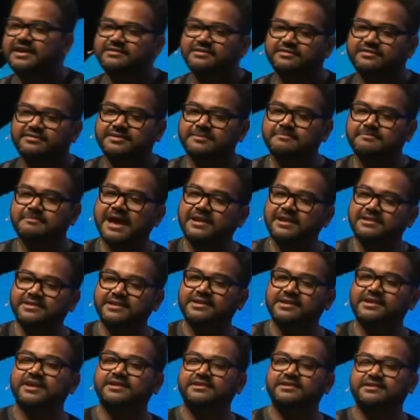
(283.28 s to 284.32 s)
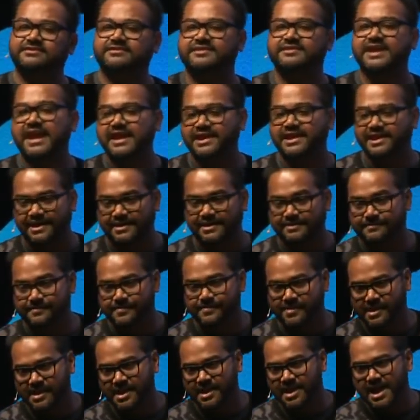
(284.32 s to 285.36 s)
a semantic understanding.
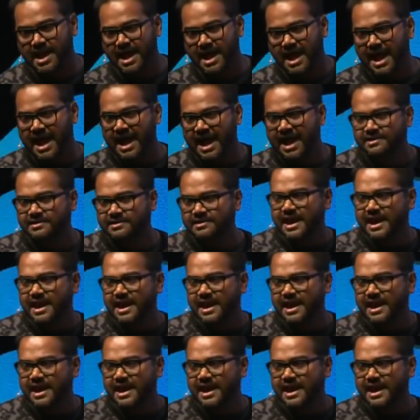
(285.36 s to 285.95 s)
And,